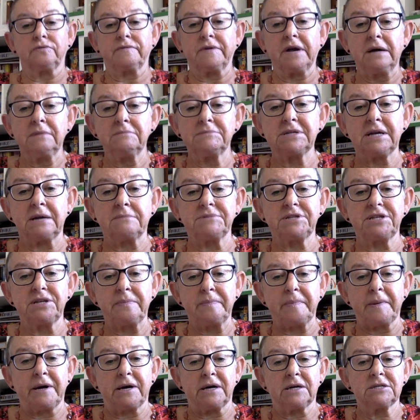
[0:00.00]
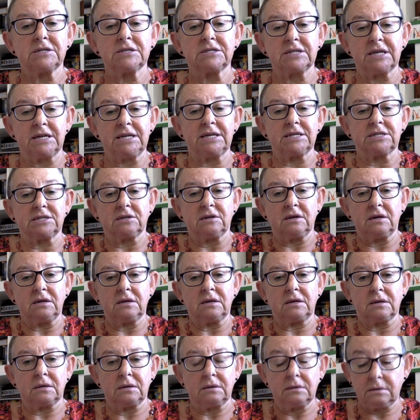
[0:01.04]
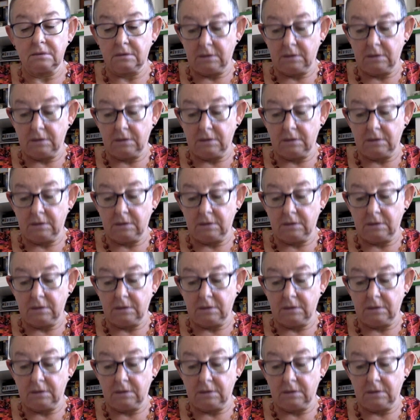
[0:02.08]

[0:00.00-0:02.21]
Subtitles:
comes up to your bust and it's like